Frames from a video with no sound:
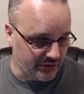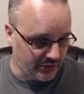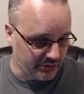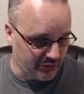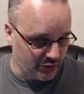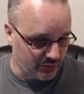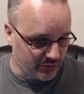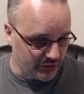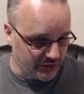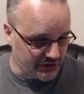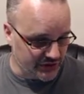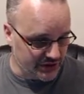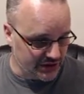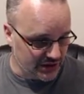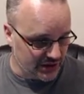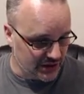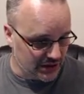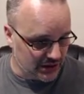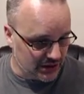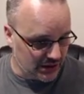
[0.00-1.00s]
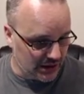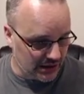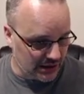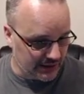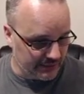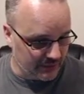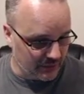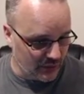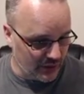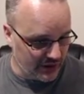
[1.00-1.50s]
own billboards.
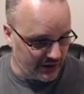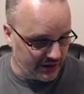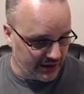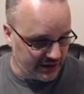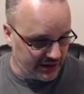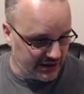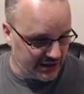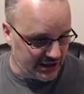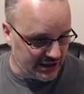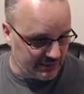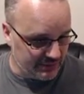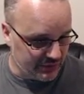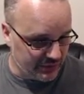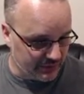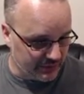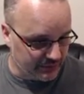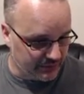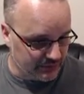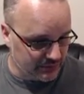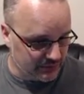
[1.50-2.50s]
Um, where did I keep them?